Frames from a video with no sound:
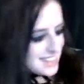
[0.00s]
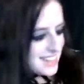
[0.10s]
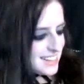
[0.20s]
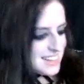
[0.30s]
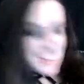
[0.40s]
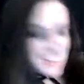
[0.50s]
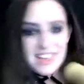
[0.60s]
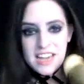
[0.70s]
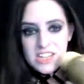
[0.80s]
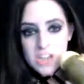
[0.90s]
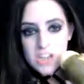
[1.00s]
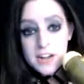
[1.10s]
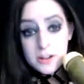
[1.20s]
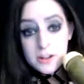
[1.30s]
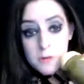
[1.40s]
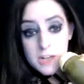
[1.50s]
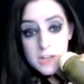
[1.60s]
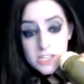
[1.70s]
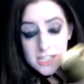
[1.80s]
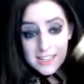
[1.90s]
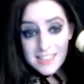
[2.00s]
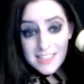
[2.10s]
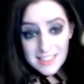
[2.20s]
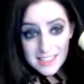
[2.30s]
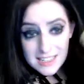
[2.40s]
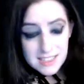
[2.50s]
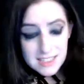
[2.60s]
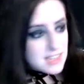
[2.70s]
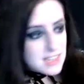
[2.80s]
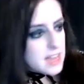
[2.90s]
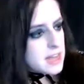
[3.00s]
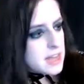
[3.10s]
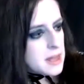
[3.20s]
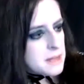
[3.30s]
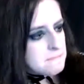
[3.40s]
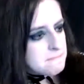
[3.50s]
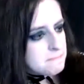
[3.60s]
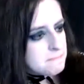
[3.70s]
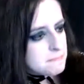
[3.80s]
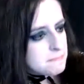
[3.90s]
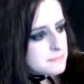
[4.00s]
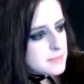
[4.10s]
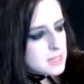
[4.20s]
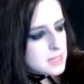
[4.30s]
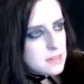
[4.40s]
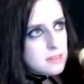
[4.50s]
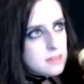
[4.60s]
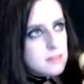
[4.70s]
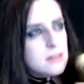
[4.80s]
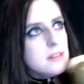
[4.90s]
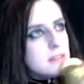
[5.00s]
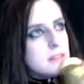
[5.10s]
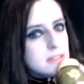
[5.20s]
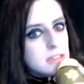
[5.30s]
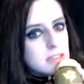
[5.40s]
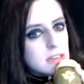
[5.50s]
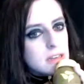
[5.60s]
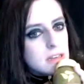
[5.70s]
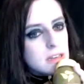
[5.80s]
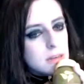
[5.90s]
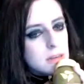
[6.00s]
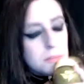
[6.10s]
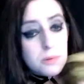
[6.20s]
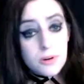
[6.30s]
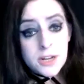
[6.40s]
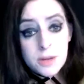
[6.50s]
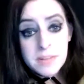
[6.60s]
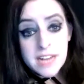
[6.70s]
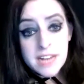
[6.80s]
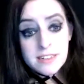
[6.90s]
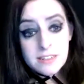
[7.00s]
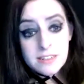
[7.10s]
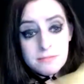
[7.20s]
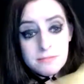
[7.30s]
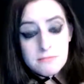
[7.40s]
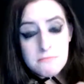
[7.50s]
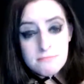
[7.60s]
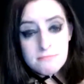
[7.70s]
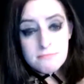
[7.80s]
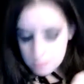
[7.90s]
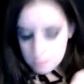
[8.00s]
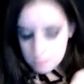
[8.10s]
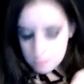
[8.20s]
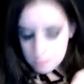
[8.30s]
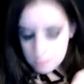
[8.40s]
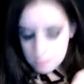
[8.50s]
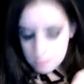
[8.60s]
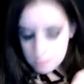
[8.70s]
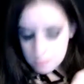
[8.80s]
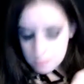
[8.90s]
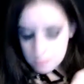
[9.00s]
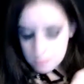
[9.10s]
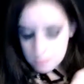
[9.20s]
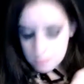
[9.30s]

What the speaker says: Yeah, Gaige, I know you're watching. This is a Borneo blend, green Borneo blend,